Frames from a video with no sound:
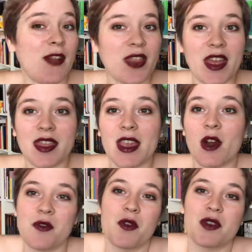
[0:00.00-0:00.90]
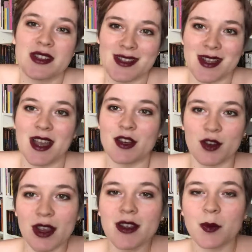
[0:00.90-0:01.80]
and then they of course decide to
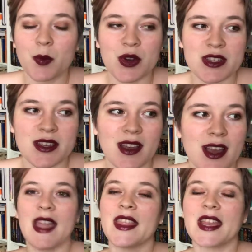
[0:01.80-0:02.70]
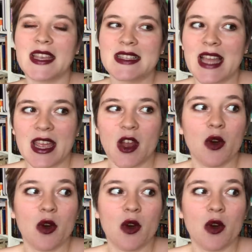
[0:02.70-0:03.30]
kill the prisoner, and then he's like,